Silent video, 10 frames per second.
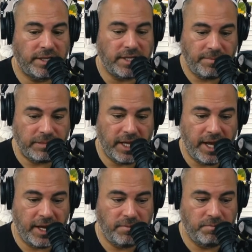that they
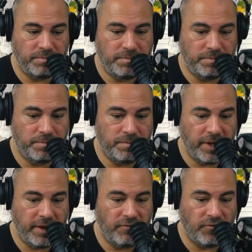played
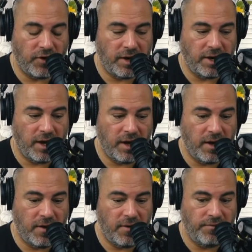in front
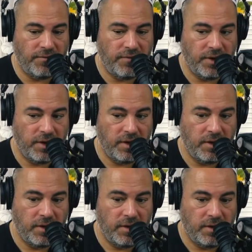of
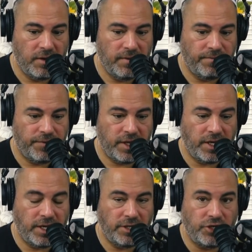
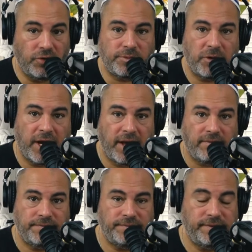the Jewish
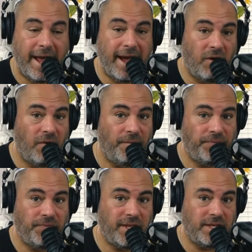Brigade. Now,
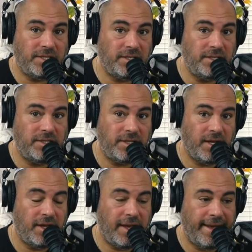this
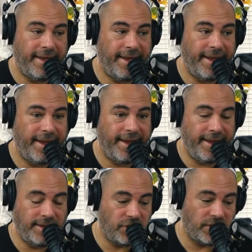is
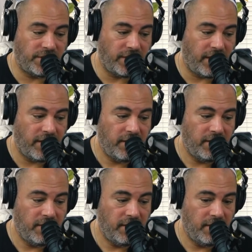interesting
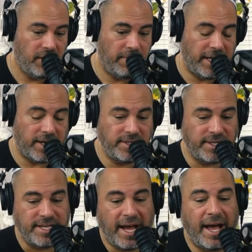
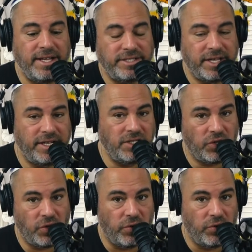because it ties
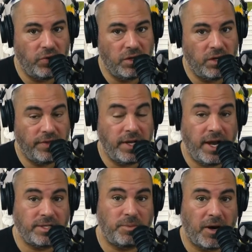into
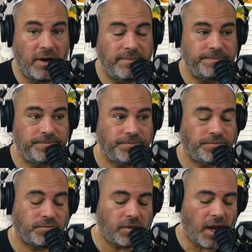the next part.
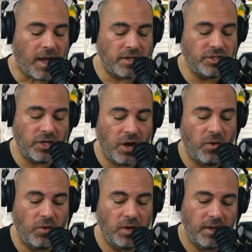
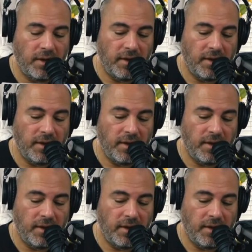So